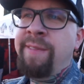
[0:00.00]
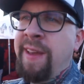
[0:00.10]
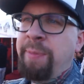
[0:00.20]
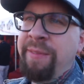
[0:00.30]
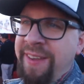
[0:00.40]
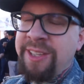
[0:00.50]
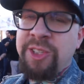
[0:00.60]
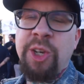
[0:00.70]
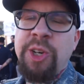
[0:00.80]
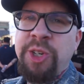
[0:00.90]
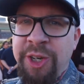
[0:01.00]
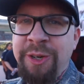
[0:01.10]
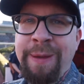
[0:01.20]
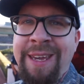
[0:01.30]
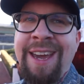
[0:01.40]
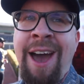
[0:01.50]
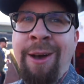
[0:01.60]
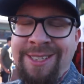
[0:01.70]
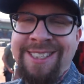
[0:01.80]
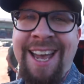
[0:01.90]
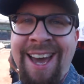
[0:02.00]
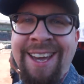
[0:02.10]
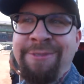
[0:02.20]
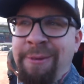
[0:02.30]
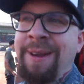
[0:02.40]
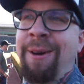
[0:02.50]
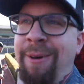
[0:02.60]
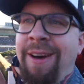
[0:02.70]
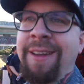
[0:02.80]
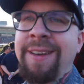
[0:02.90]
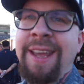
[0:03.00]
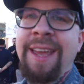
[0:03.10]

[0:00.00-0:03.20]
Vape events should be outside from now on.